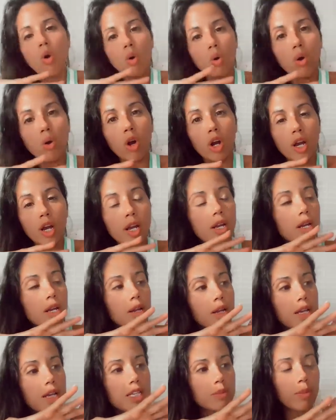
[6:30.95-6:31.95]
Or
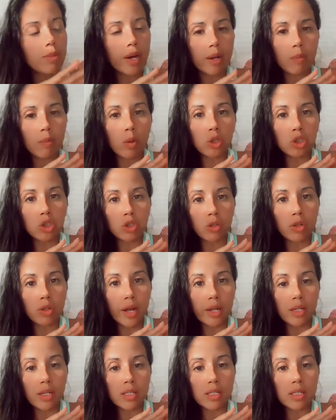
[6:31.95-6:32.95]
is my emotional
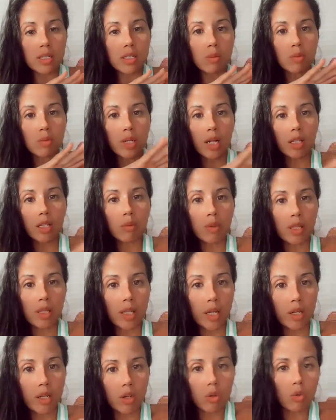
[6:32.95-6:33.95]
guidance system telling me
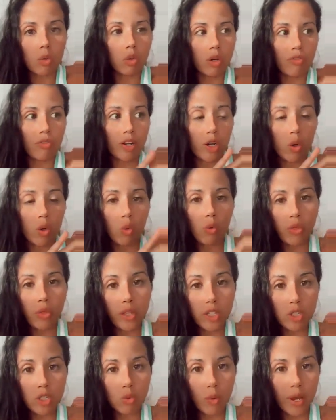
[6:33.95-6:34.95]
like, ooh, if I go
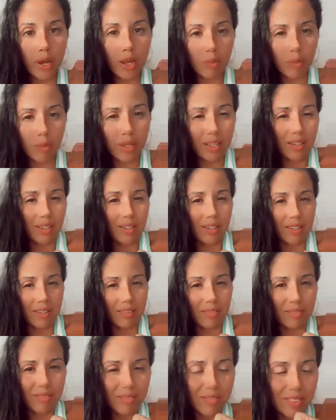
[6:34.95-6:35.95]
this way, I'm like
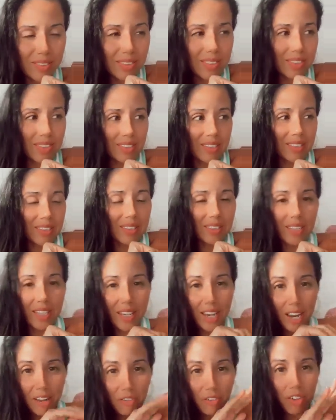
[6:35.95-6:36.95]

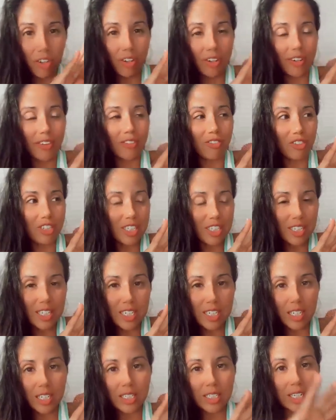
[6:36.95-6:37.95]
I feel
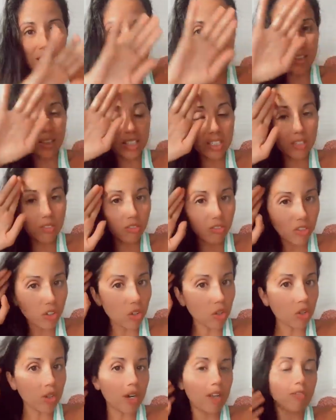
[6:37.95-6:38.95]
resistant and that doesn't
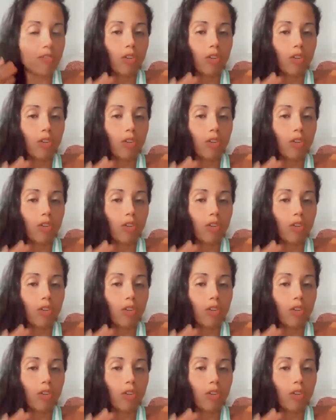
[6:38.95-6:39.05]
feel good.